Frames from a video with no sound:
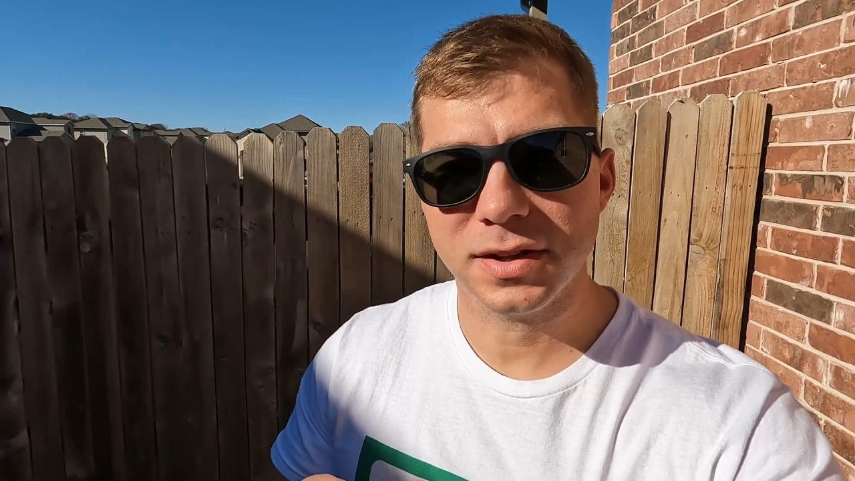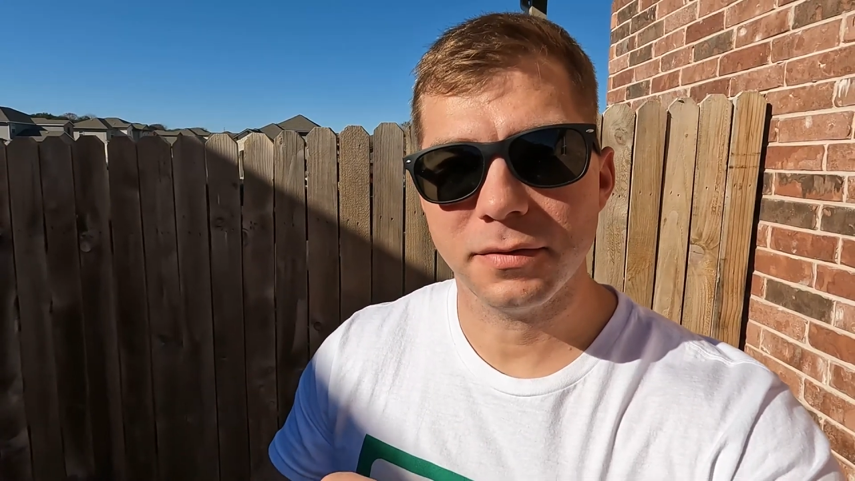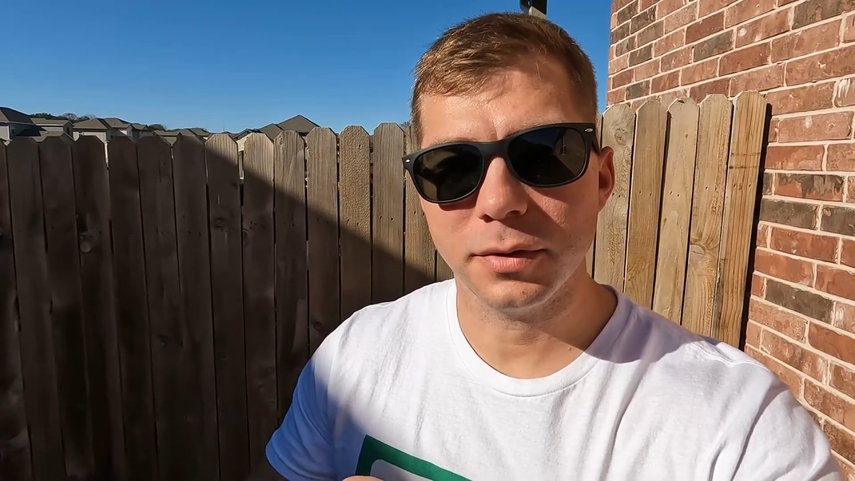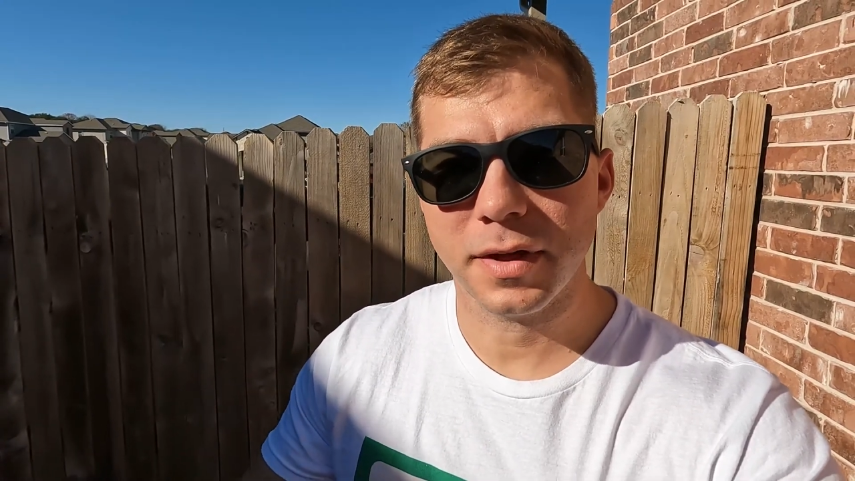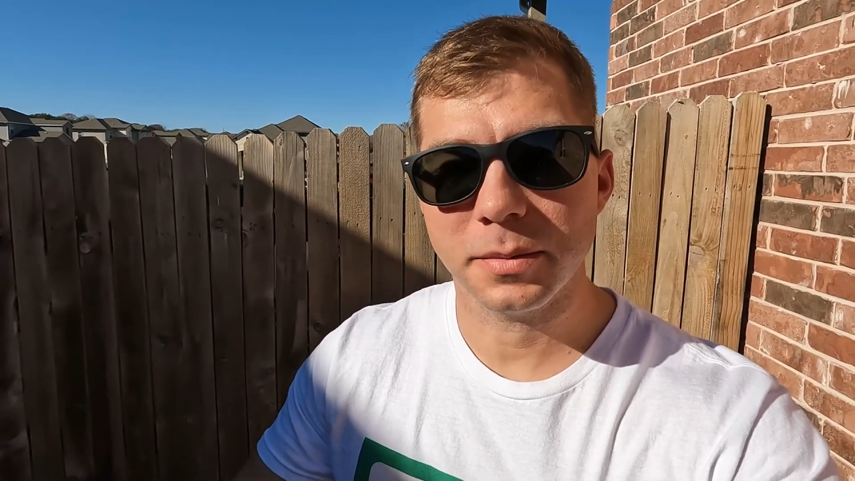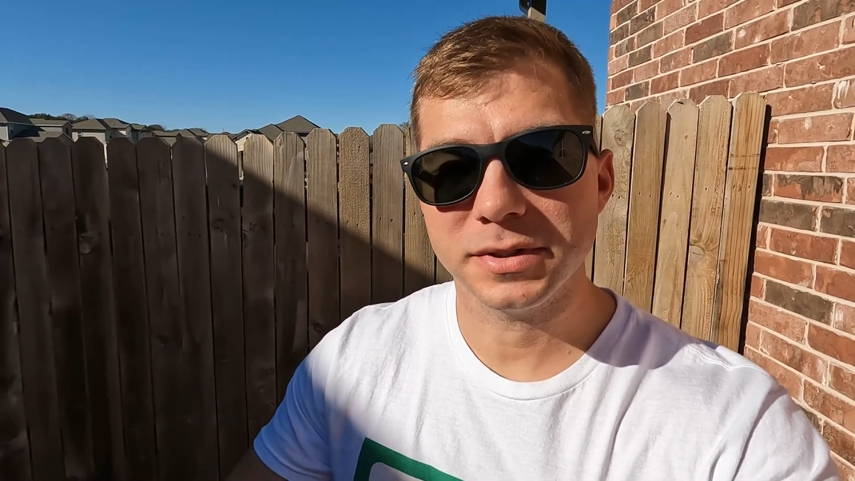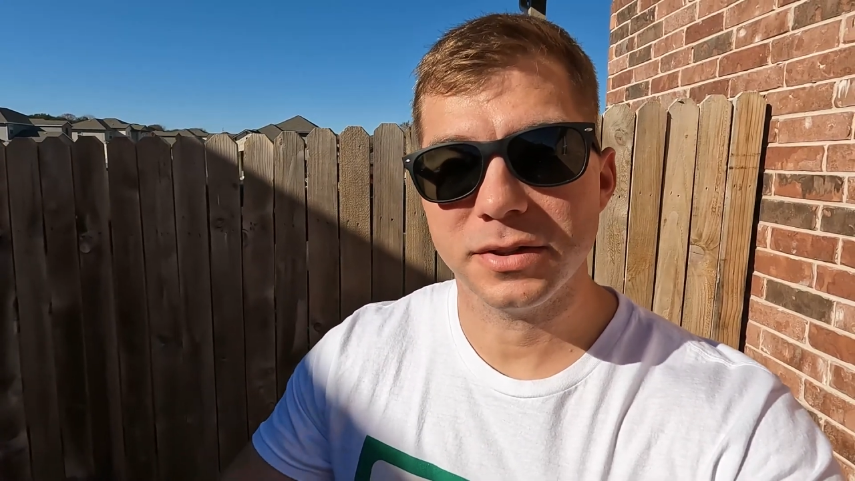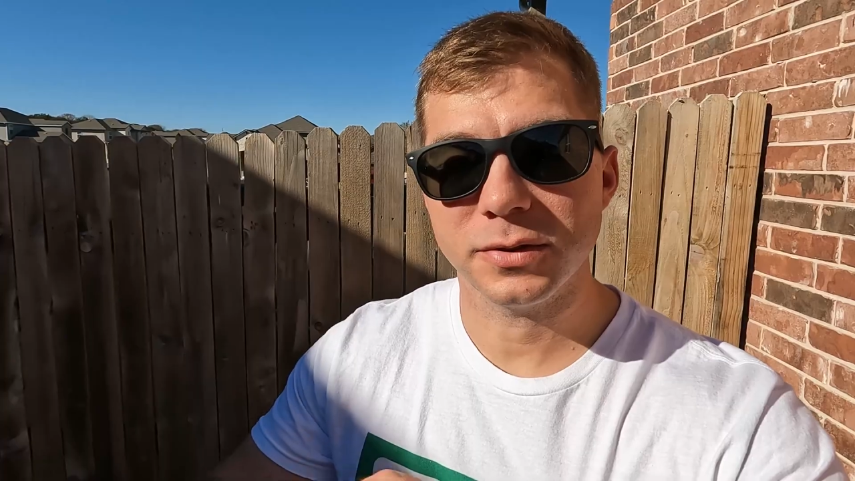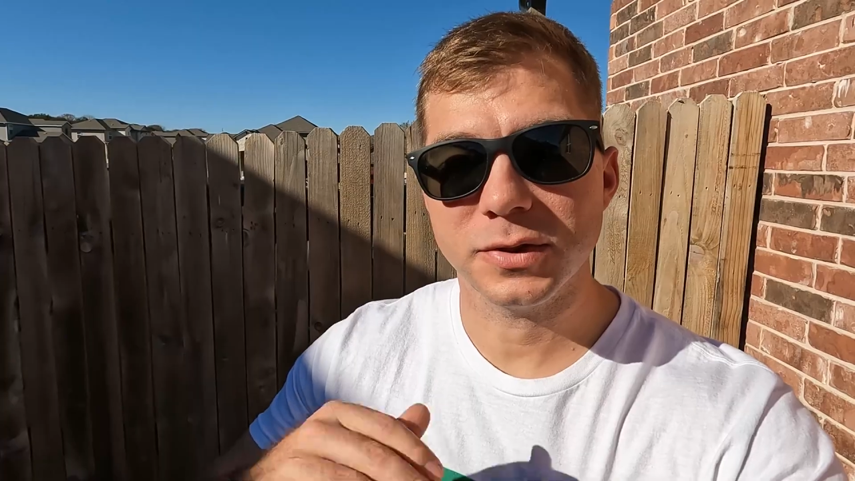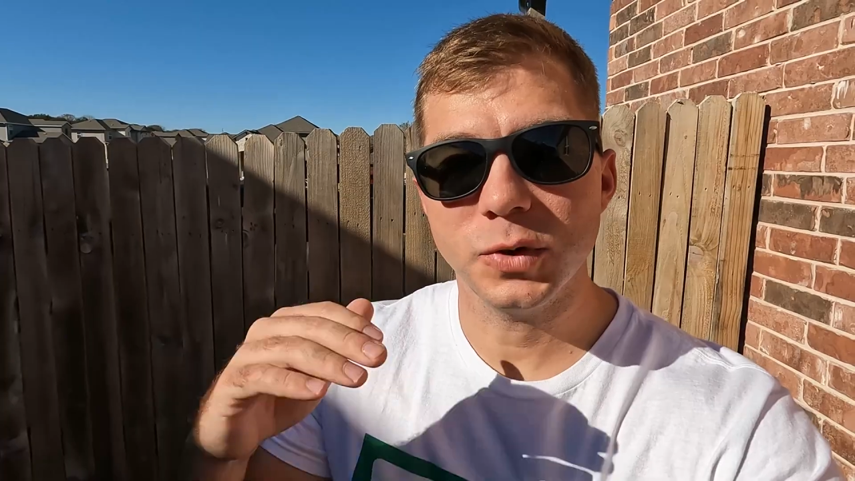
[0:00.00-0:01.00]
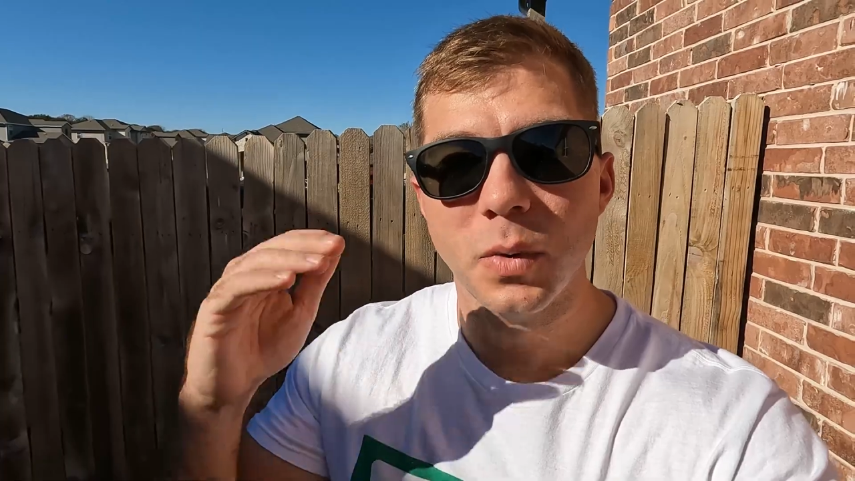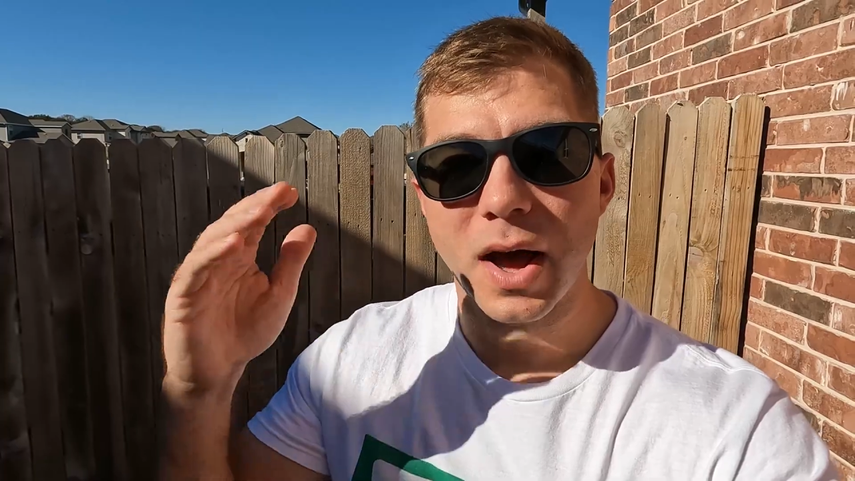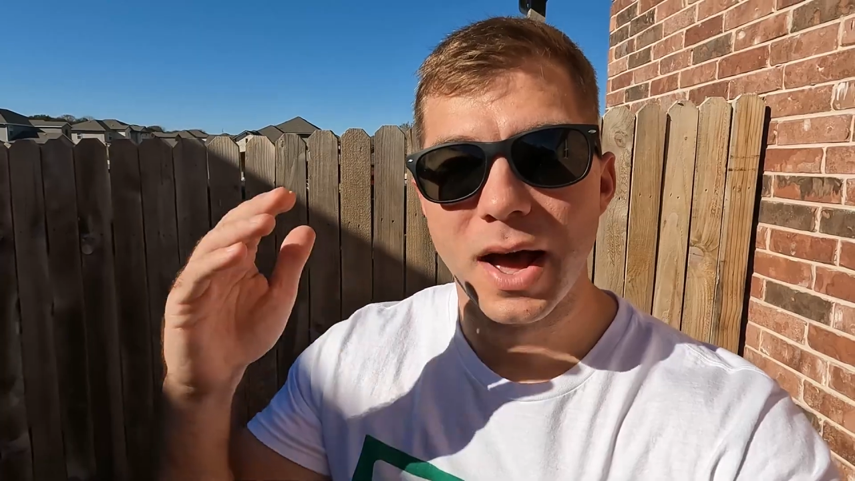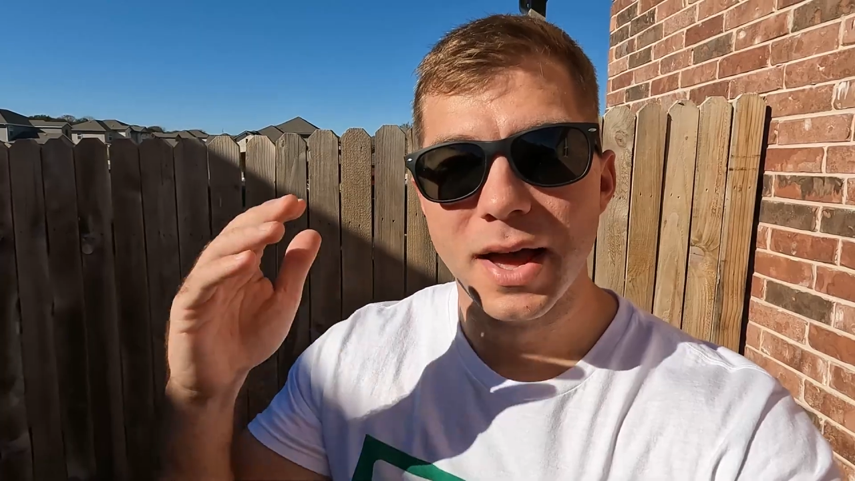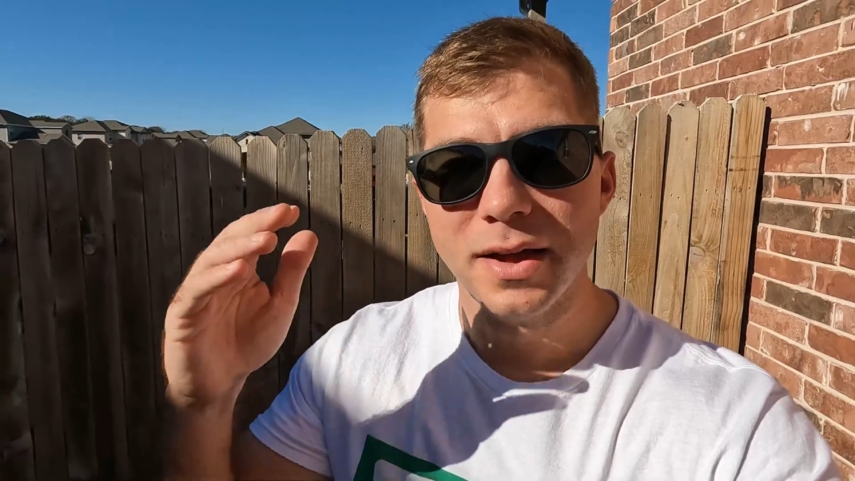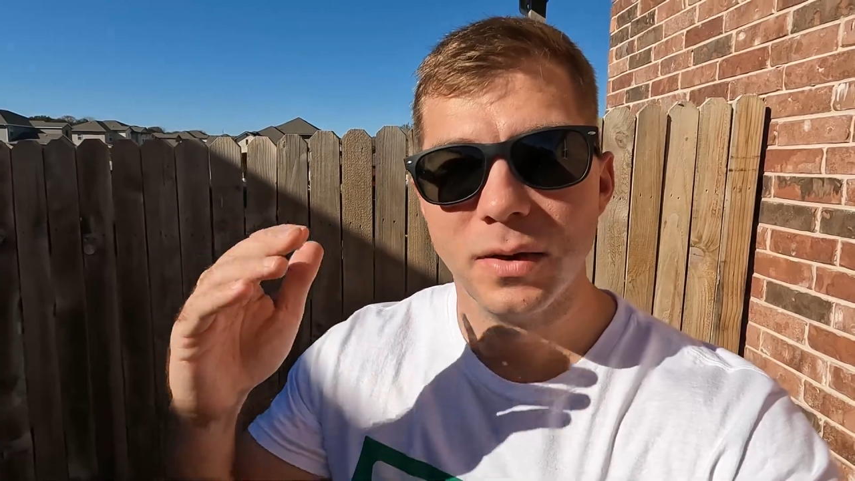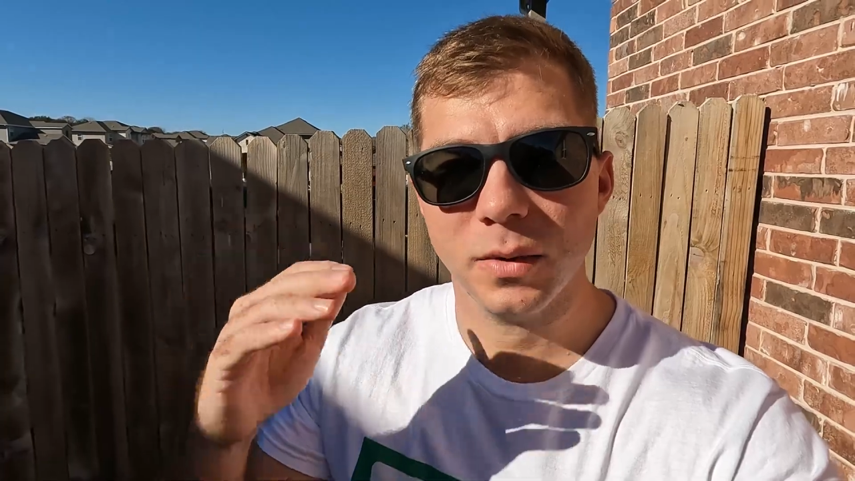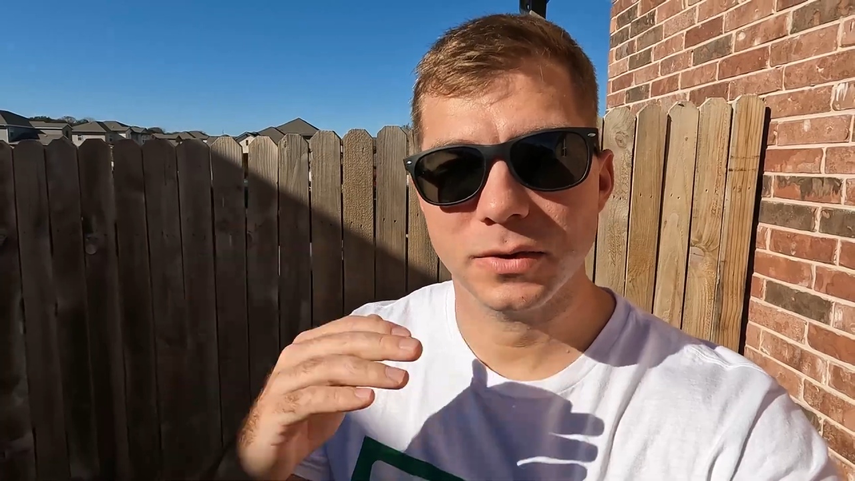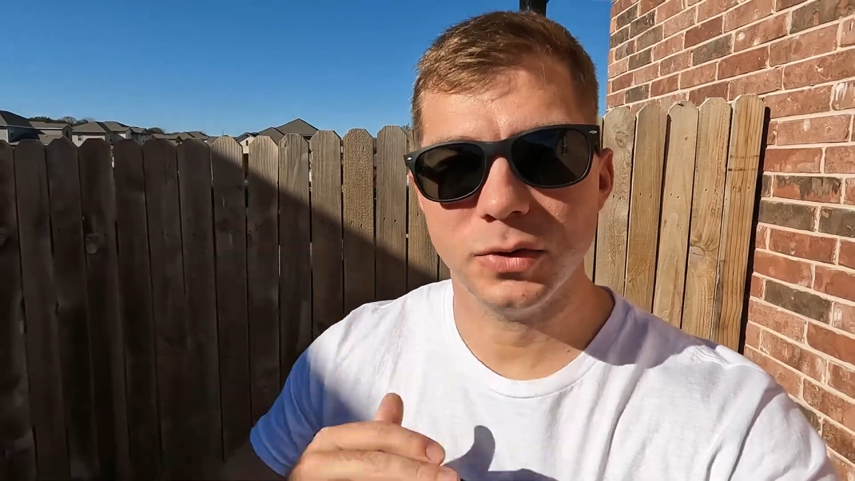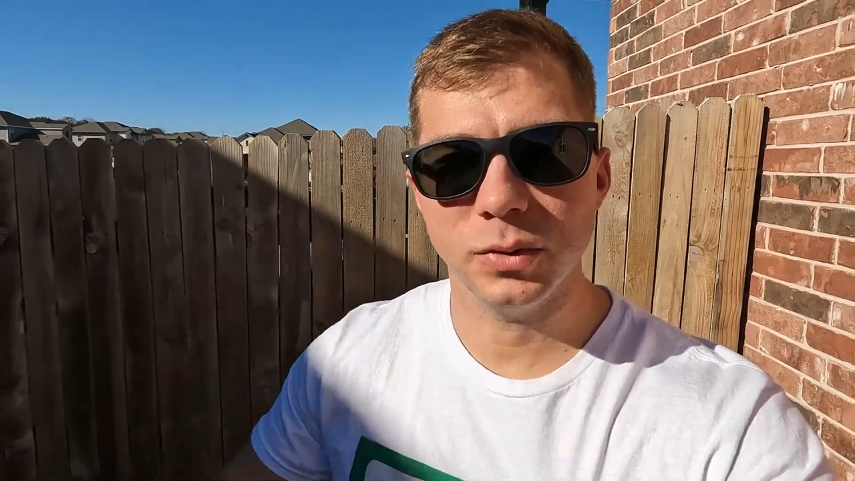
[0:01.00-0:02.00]
level that was either too high
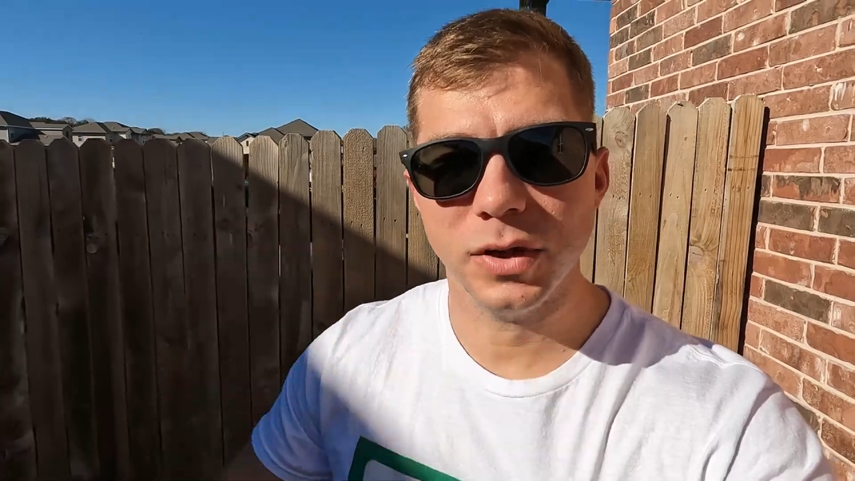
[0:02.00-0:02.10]
or too